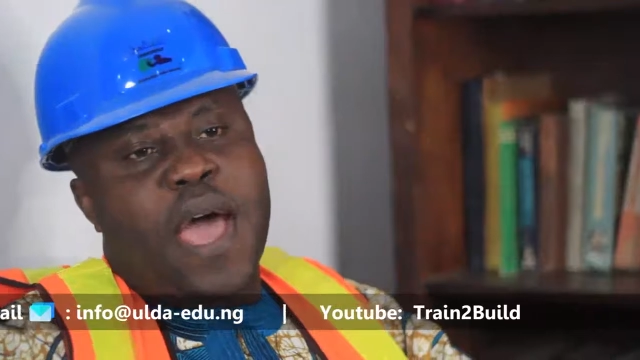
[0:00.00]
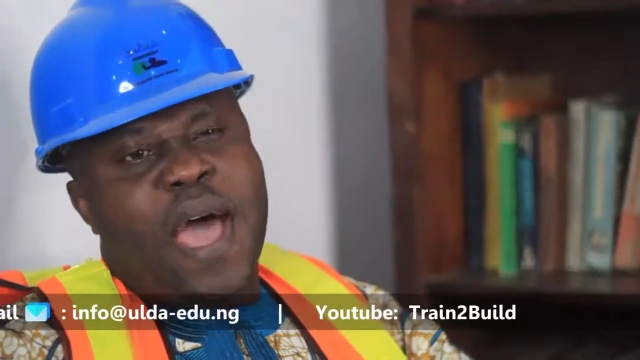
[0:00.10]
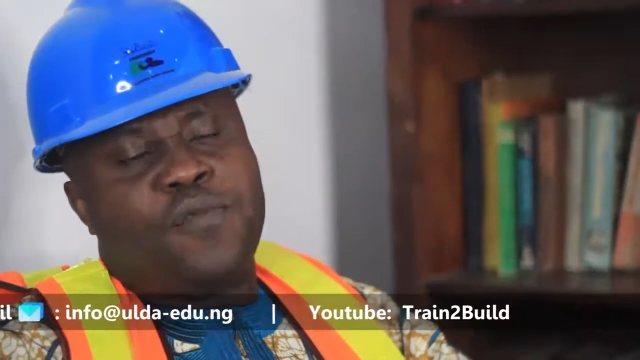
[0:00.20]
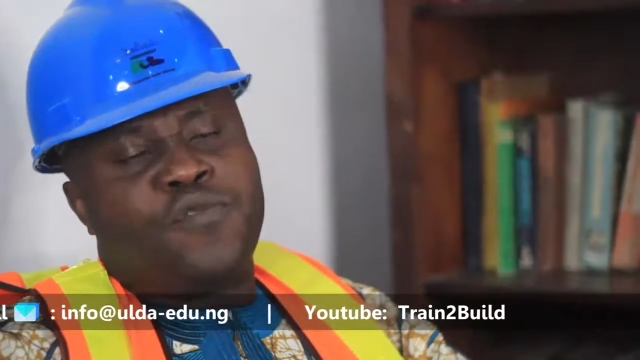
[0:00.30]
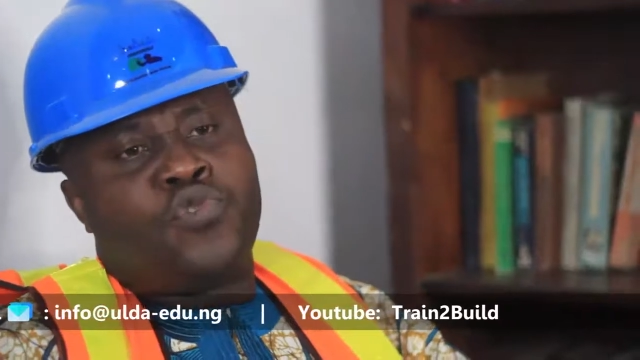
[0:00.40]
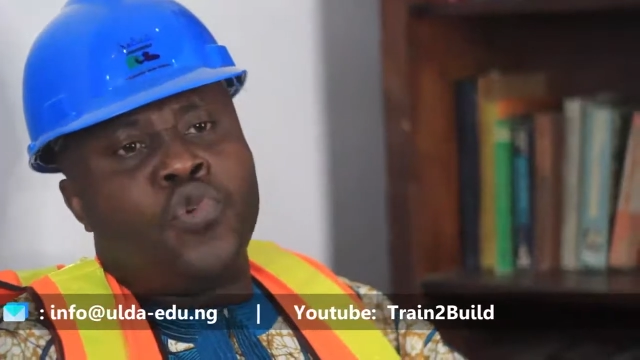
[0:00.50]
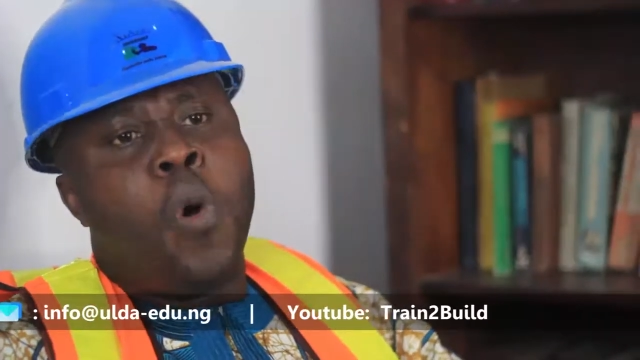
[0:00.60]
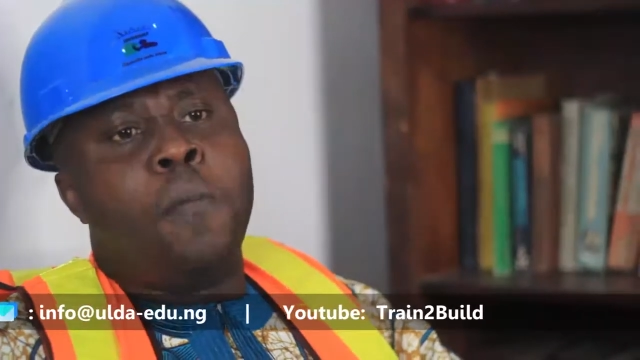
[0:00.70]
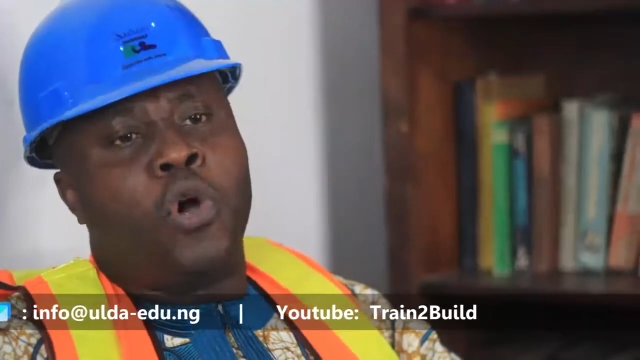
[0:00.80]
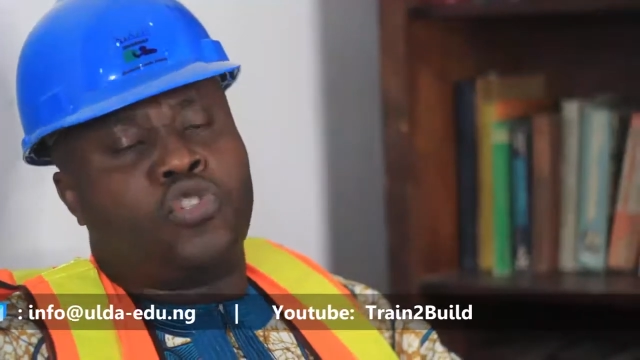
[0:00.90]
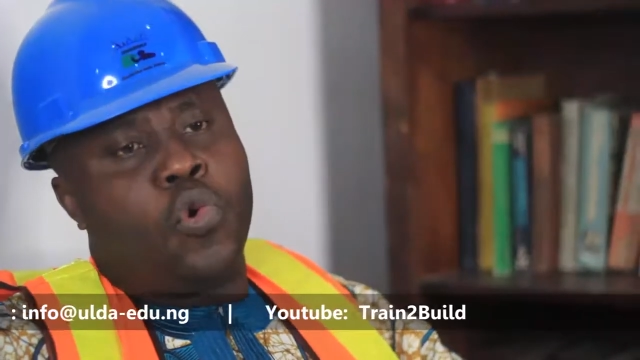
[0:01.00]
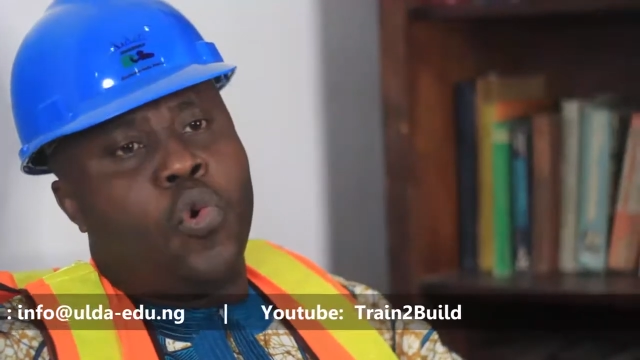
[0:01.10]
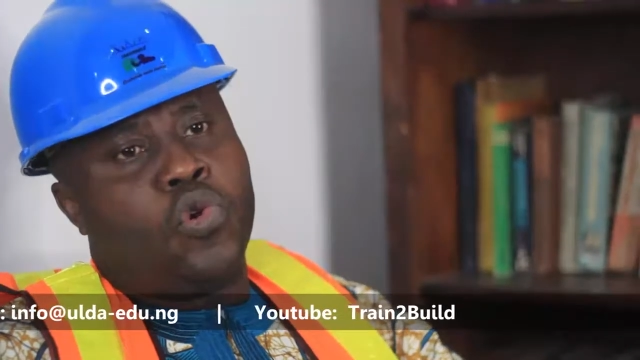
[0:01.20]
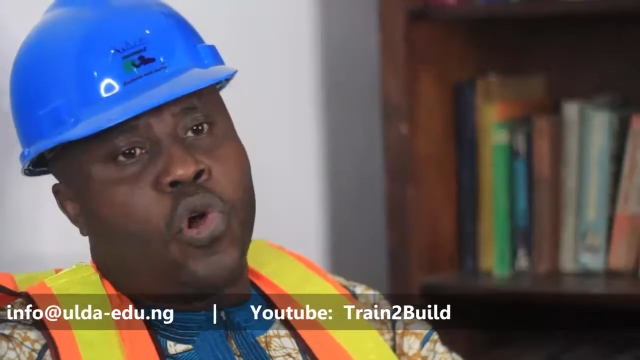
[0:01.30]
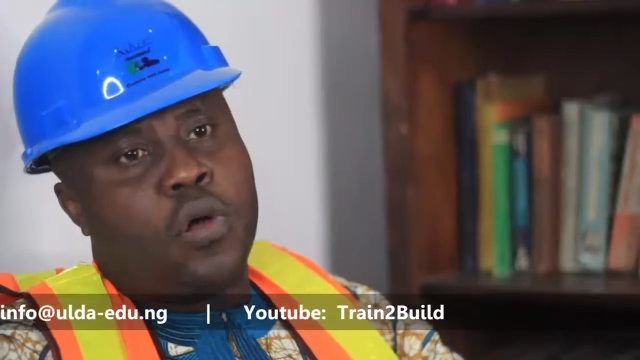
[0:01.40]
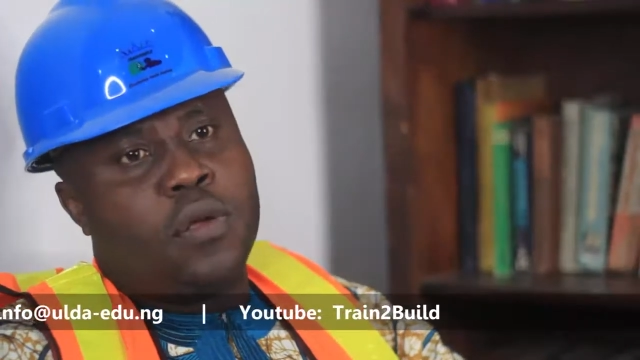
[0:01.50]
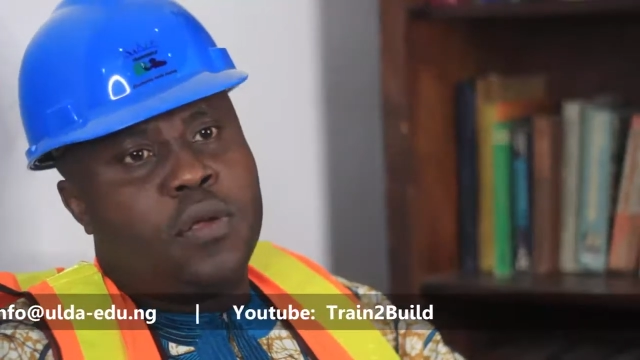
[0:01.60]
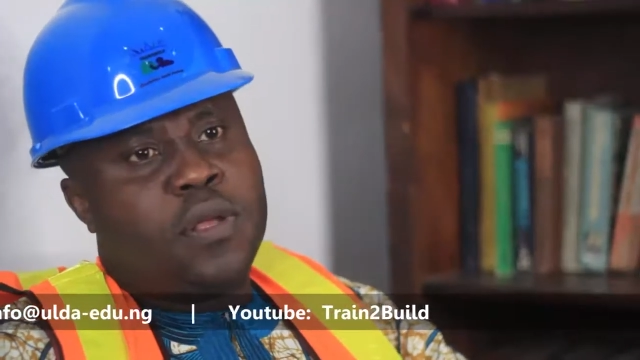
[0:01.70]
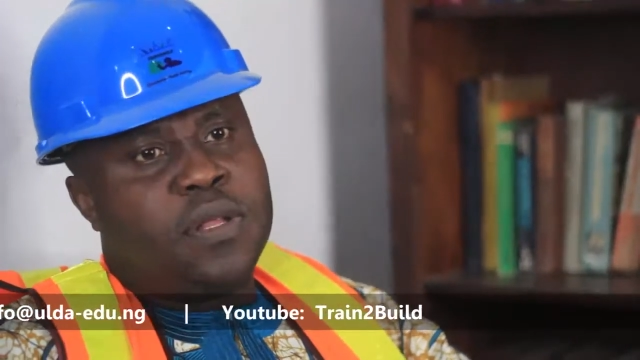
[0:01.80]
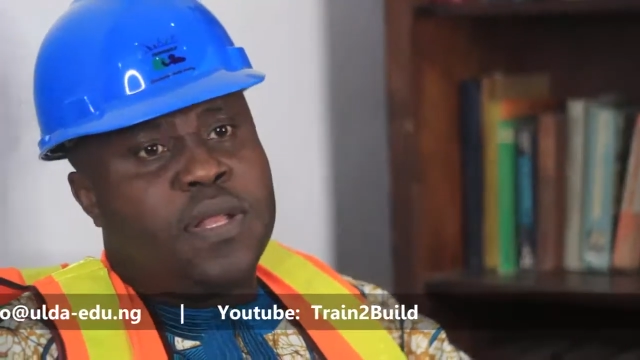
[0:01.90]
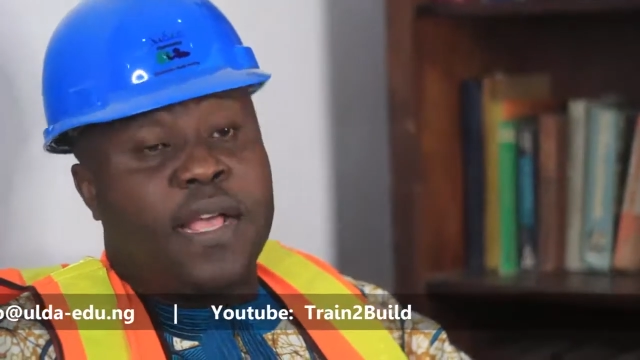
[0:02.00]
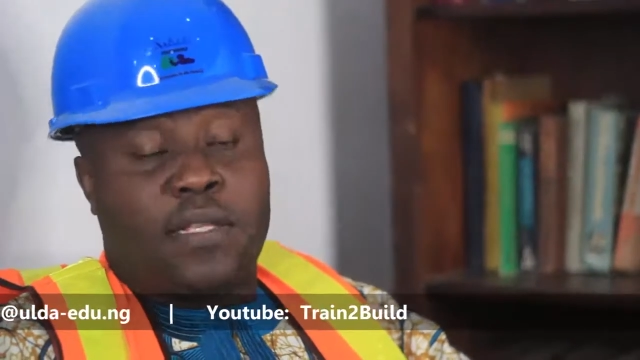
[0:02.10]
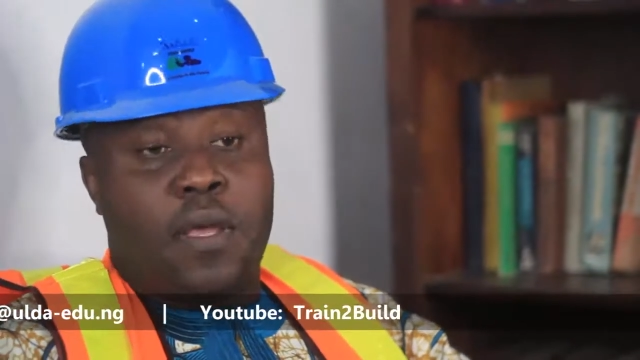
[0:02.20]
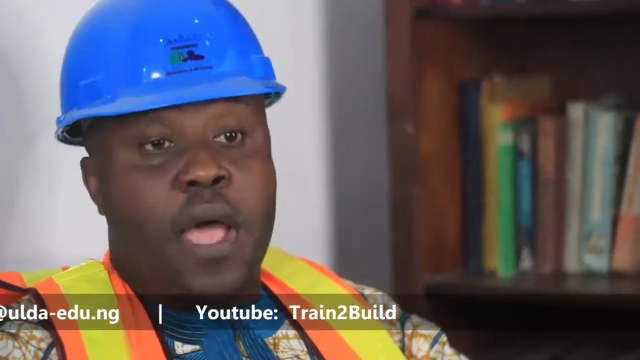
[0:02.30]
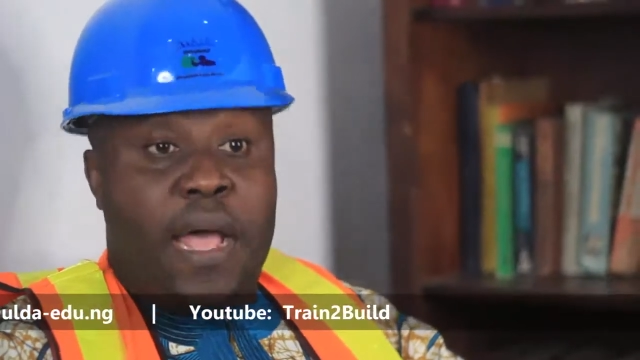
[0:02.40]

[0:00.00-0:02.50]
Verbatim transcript: have so much odor that